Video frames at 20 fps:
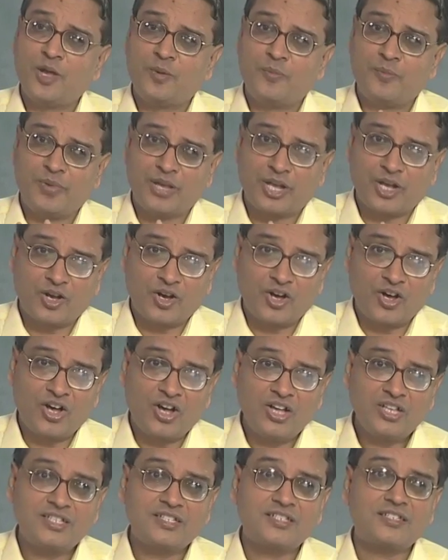
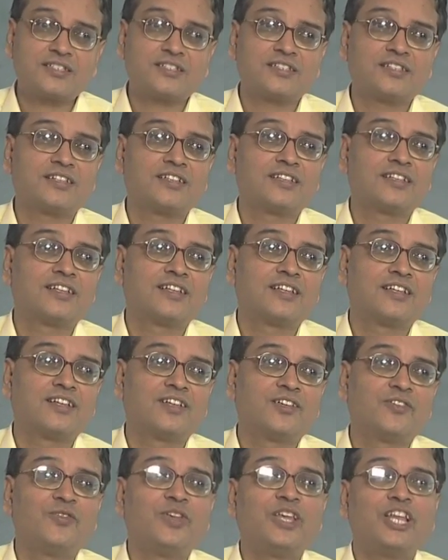because
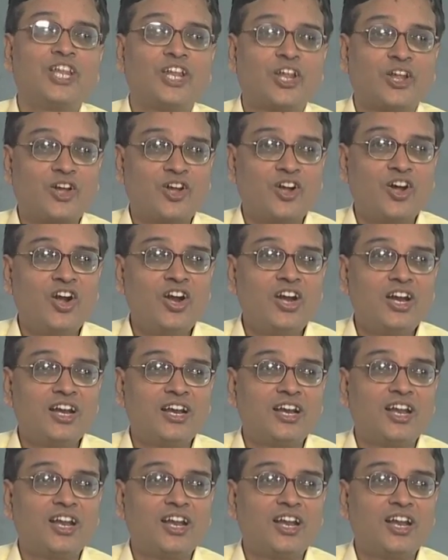we record